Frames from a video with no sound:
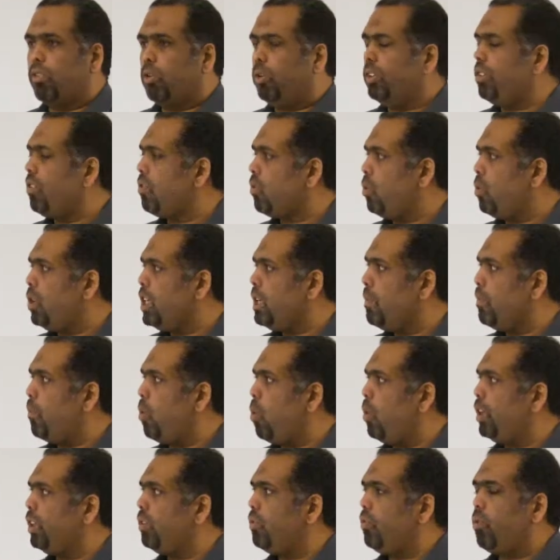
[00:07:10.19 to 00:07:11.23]
so it is only
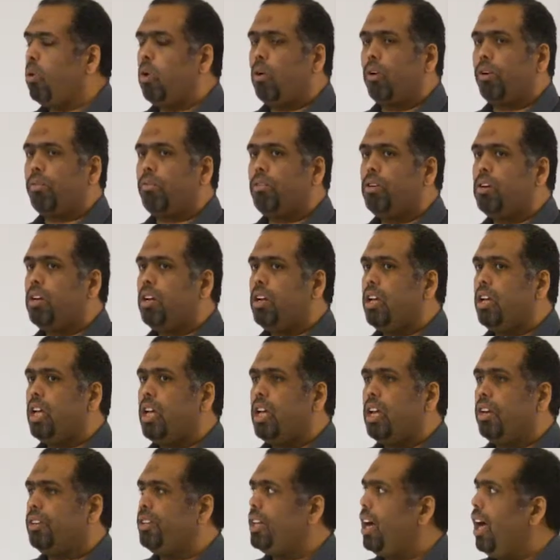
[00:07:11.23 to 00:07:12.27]
0.4
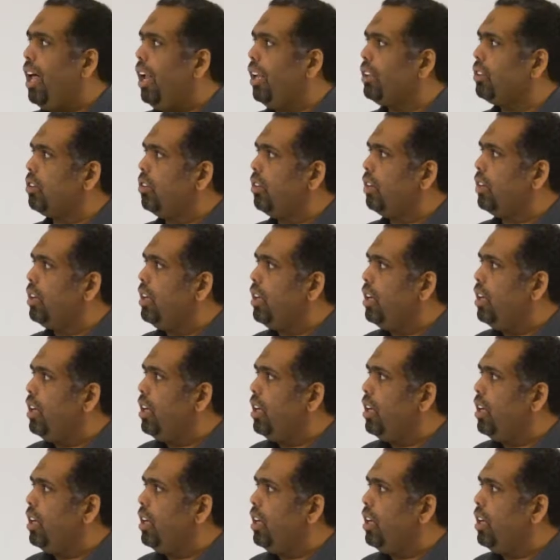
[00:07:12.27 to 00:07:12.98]
Dalton.